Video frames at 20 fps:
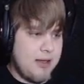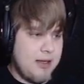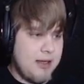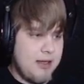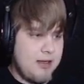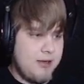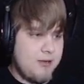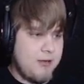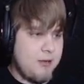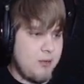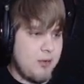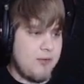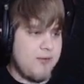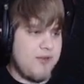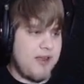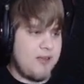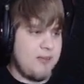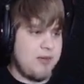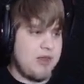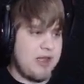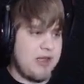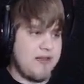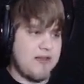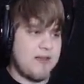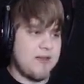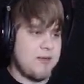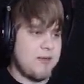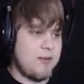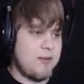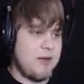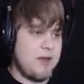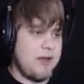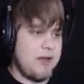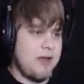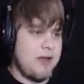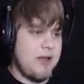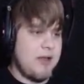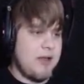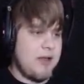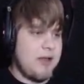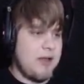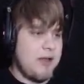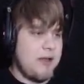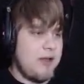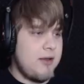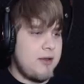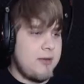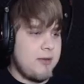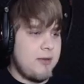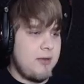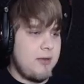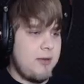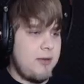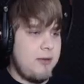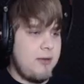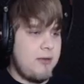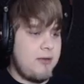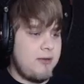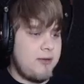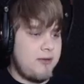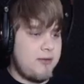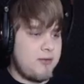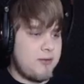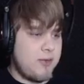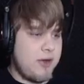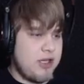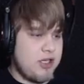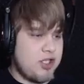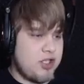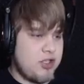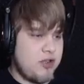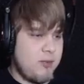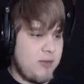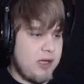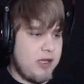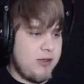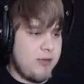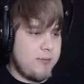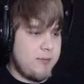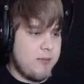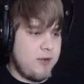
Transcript: I don't know what that place is. It really... looks strange to me.